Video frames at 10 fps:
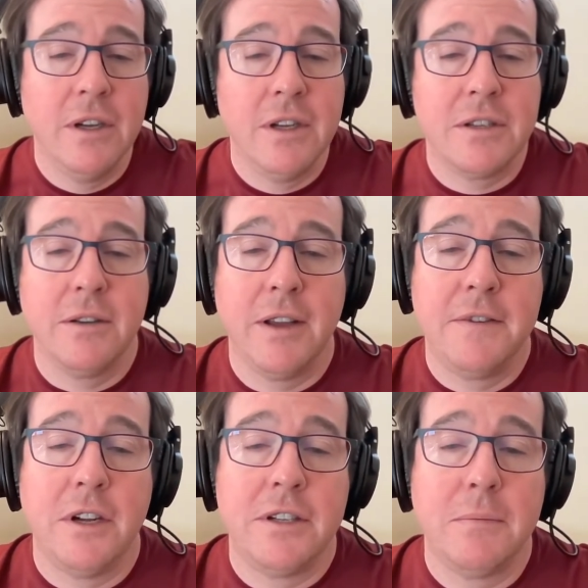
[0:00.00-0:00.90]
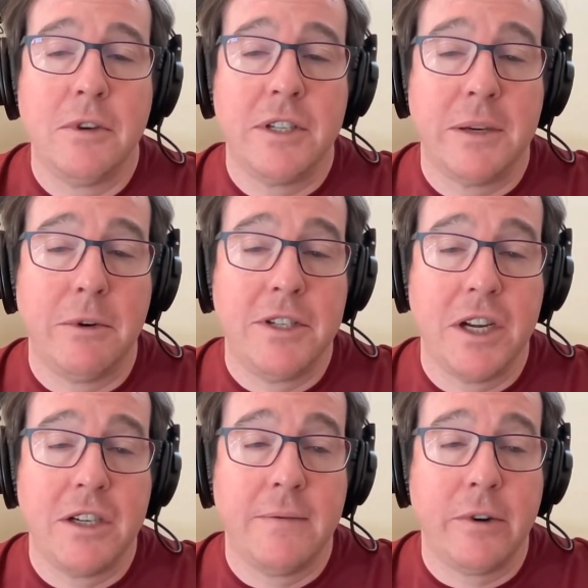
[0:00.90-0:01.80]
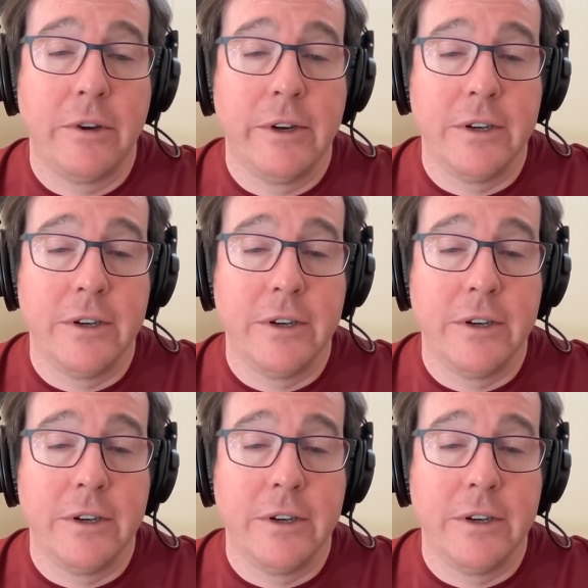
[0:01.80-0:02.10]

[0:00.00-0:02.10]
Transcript: So they've done some good summarization for you here.